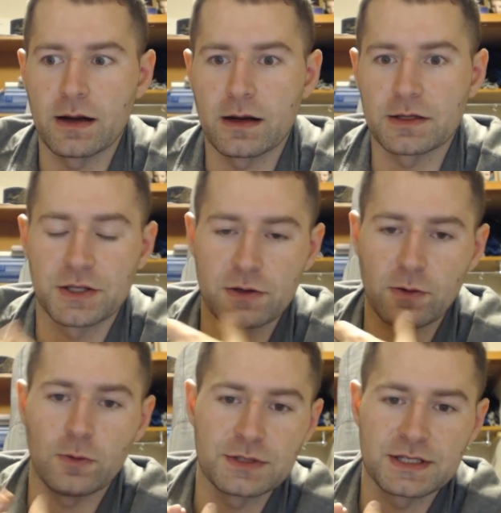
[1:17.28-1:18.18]
to the
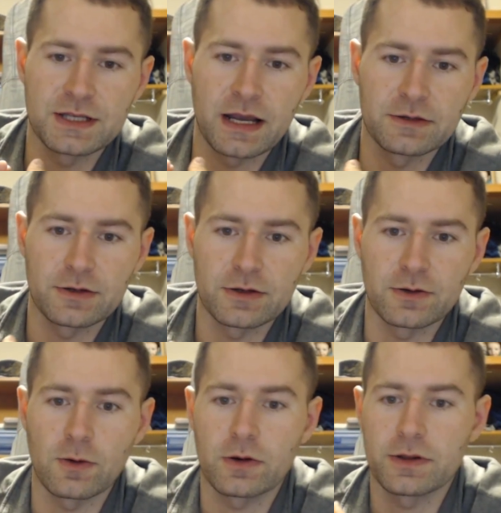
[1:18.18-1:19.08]
old standard,
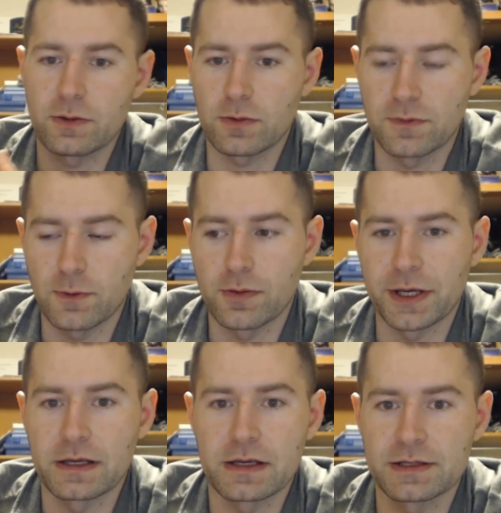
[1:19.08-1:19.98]
or are they
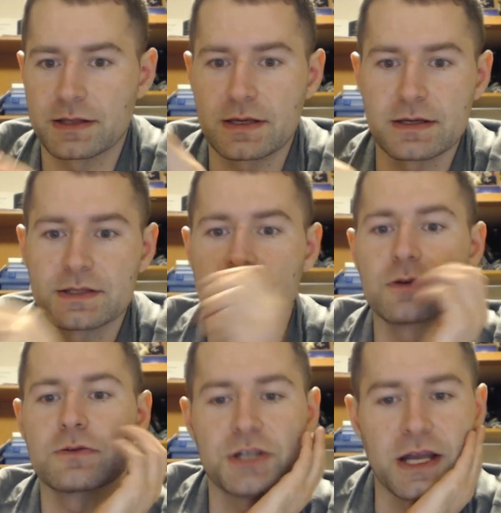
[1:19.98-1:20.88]
reforming into these
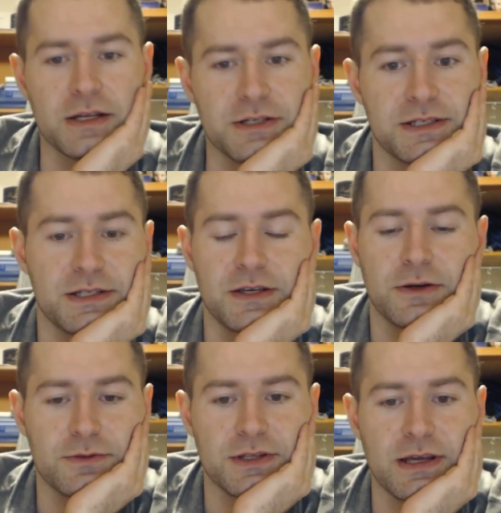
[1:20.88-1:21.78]
new changes? You
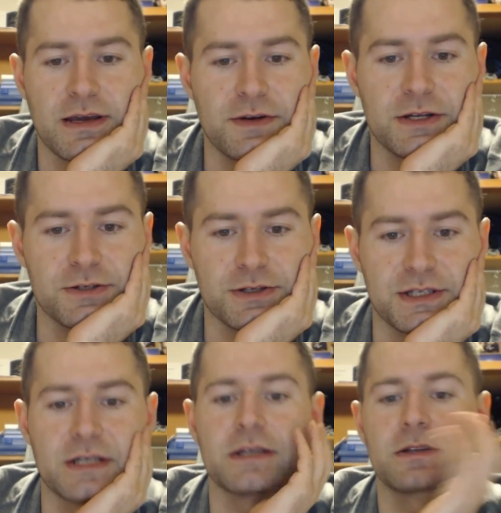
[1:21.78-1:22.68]
know, do they have an
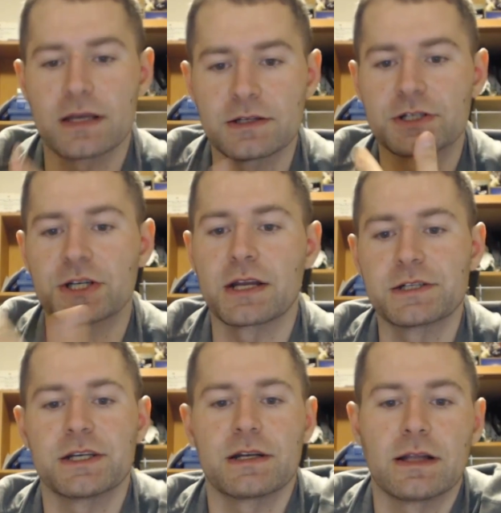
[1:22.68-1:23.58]
interest in it
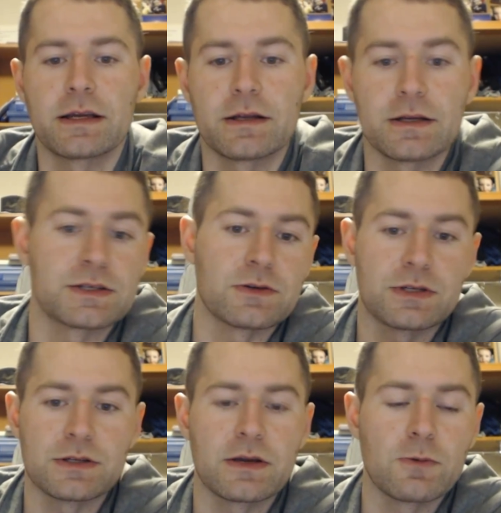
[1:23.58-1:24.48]
changing like it is, or
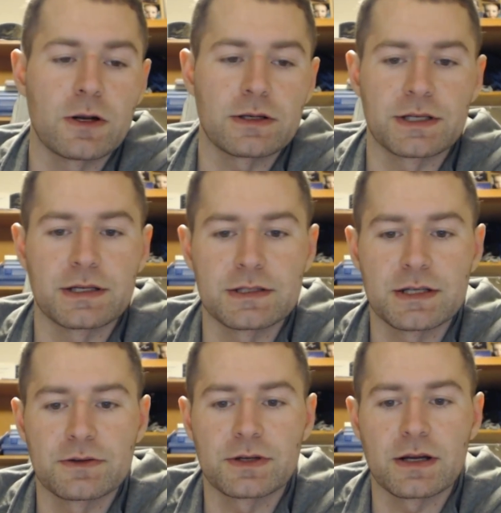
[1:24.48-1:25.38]
do they want to
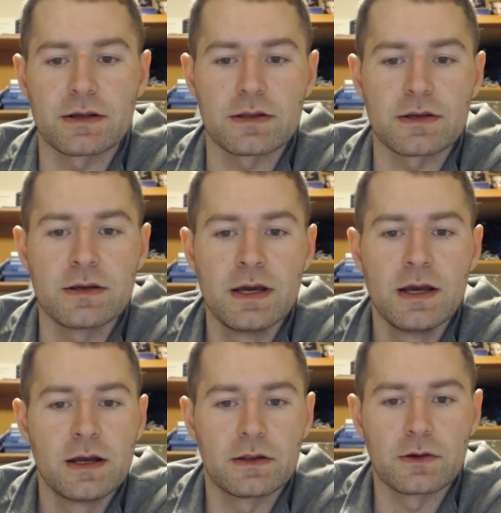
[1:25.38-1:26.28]
continue kind of
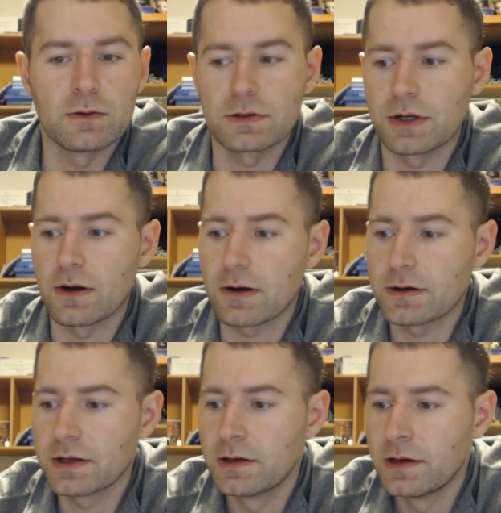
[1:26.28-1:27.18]
the old
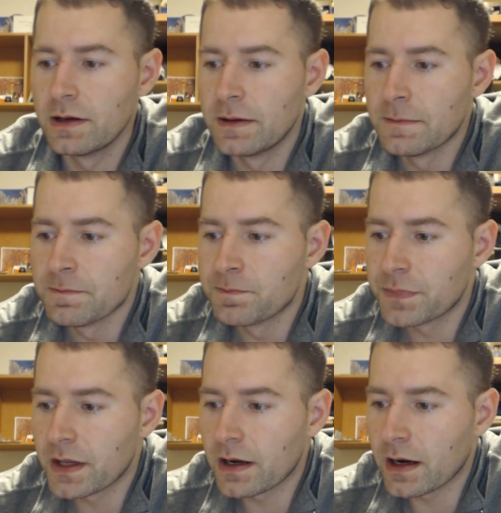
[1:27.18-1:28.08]
guard?
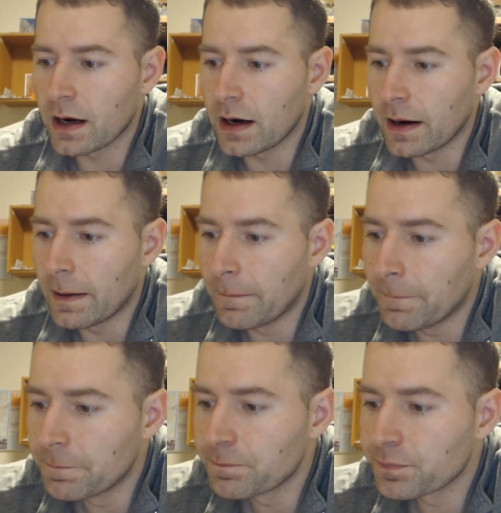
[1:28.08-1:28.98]

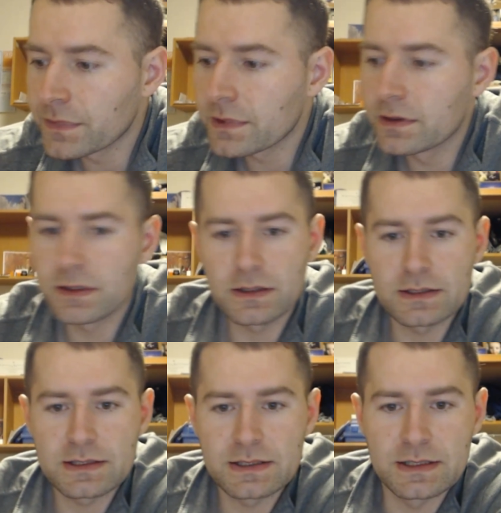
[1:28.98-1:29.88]

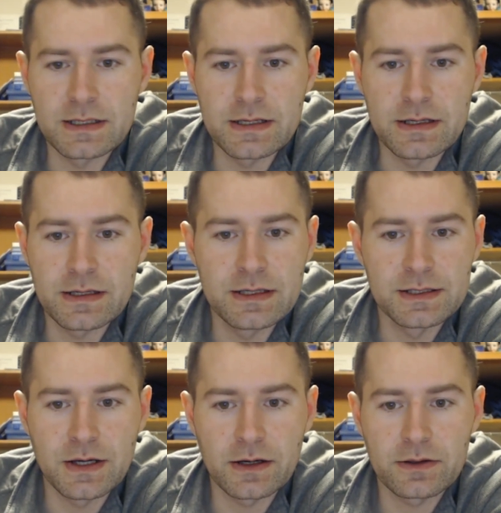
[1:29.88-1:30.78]
Let's see,
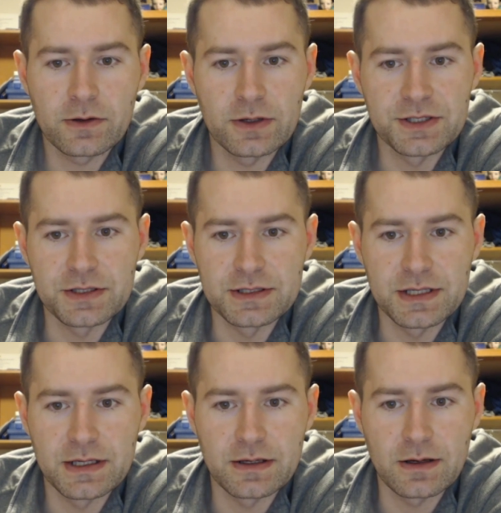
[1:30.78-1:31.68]
he's got other questions
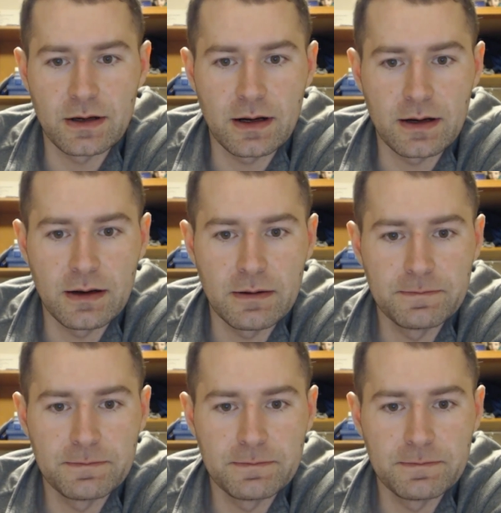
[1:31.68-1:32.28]
here.